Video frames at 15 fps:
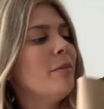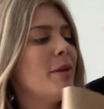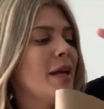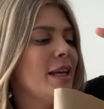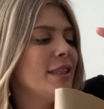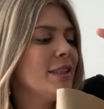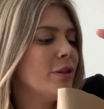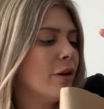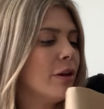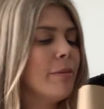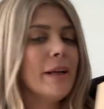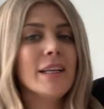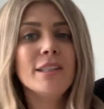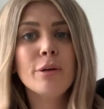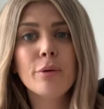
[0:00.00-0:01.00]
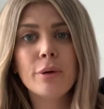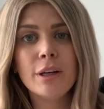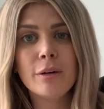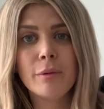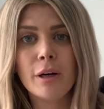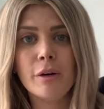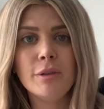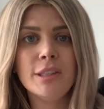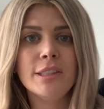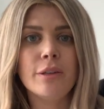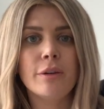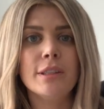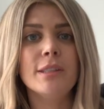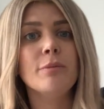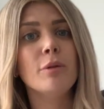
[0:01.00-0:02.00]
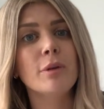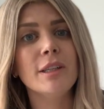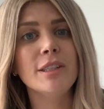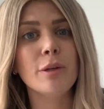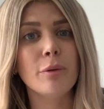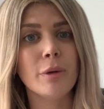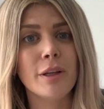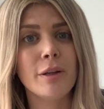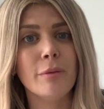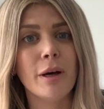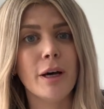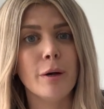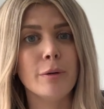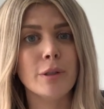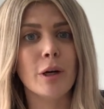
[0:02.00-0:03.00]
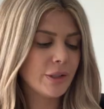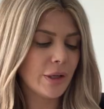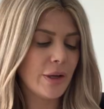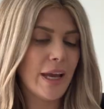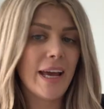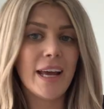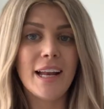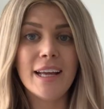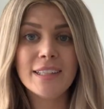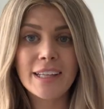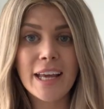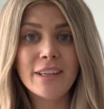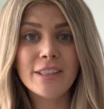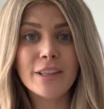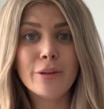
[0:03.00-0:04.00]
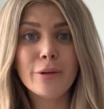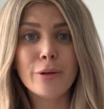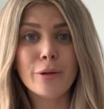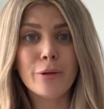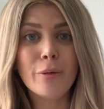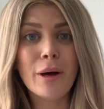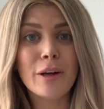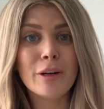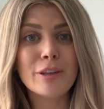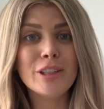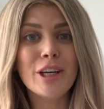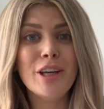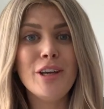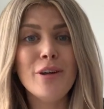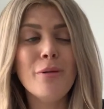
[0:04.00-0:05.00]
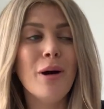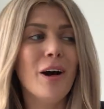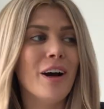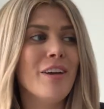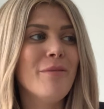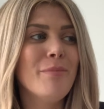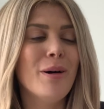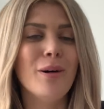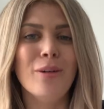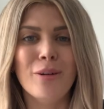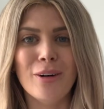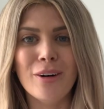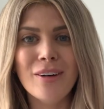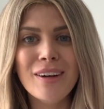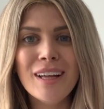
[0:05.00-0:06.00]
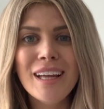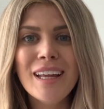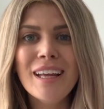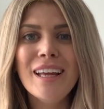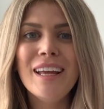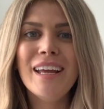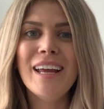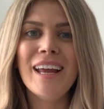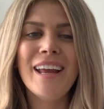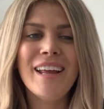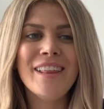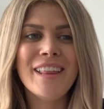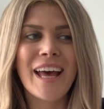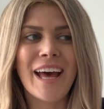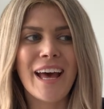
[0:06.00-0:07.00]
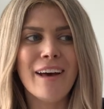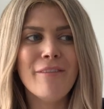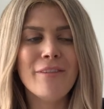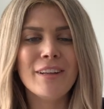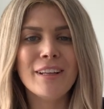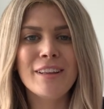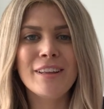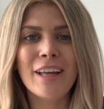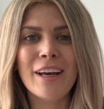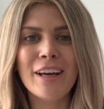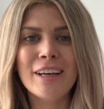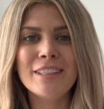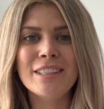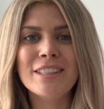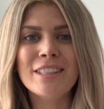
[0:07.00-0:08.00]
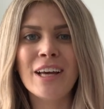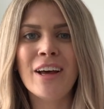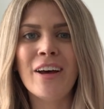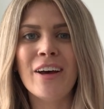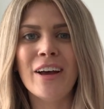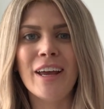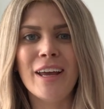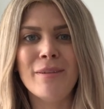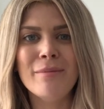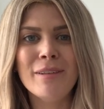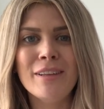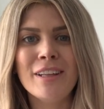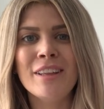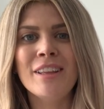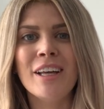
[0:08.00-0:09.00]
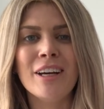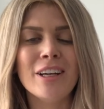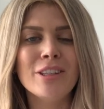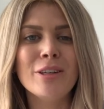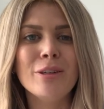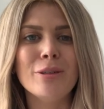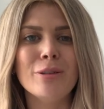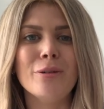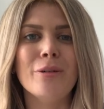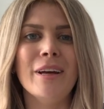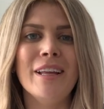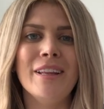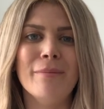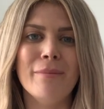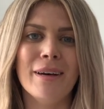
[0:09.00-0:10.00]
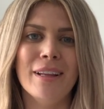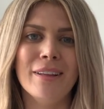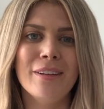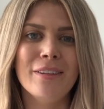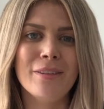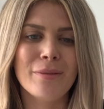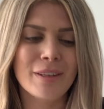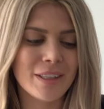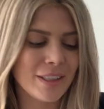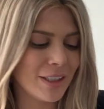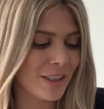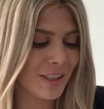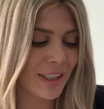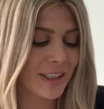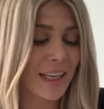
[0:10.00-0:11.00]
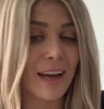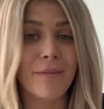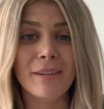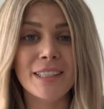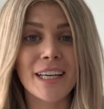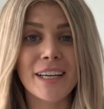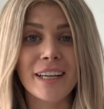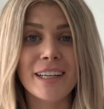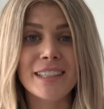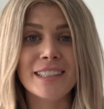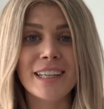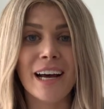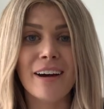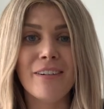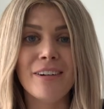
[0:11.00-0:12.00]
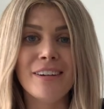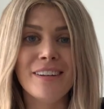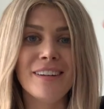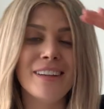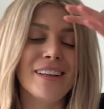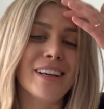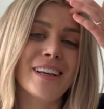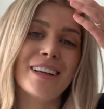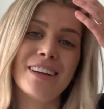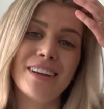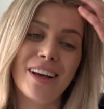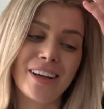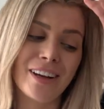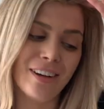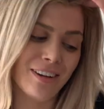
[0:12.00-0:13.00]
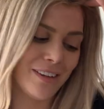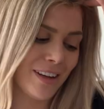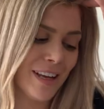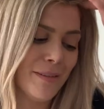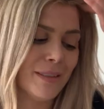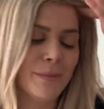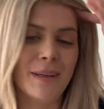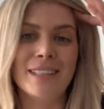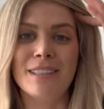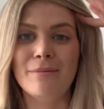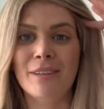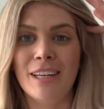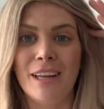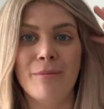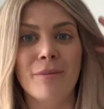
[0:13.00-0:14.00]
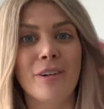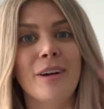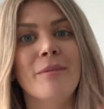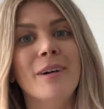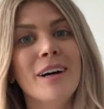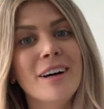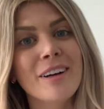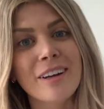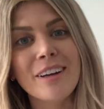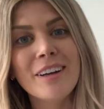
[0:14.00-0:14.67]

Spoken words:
It's not the biggest haul in the world, it's not the smallest haul in the world. So yeah, let's get into the haul and I'll show you what I've bought in there for the third time, the third haul in a month. It's just getting ridiculous now. I can't keep spending money in Primark.